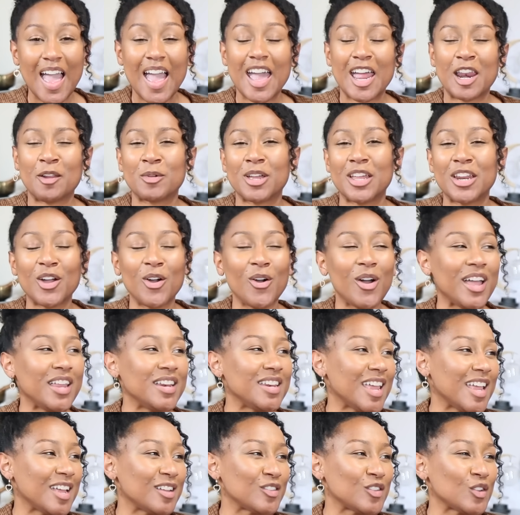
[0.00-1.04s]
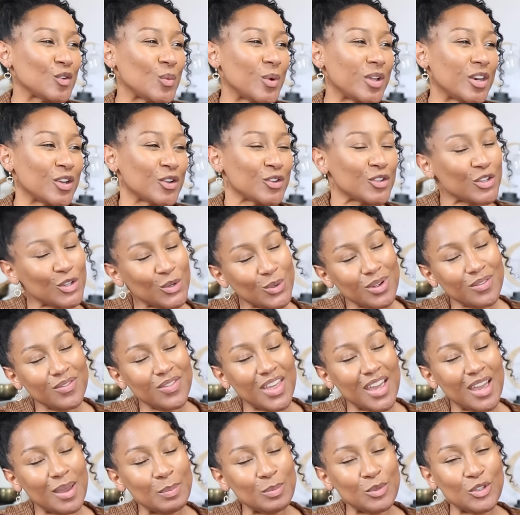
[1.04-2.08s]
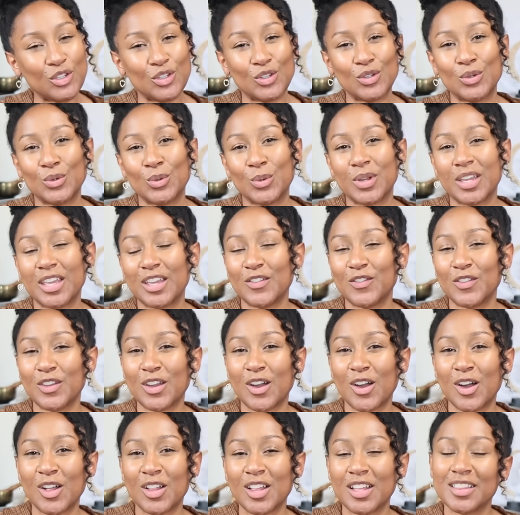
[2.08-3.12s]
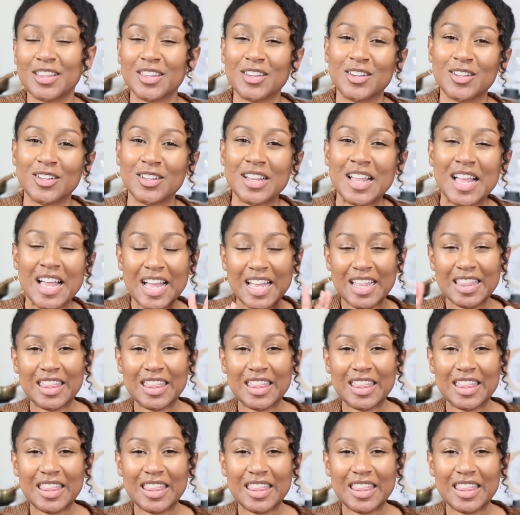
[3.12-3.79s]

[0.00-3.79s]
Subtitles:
And I'm going to go ahead and answer one or two of them to give y'all a little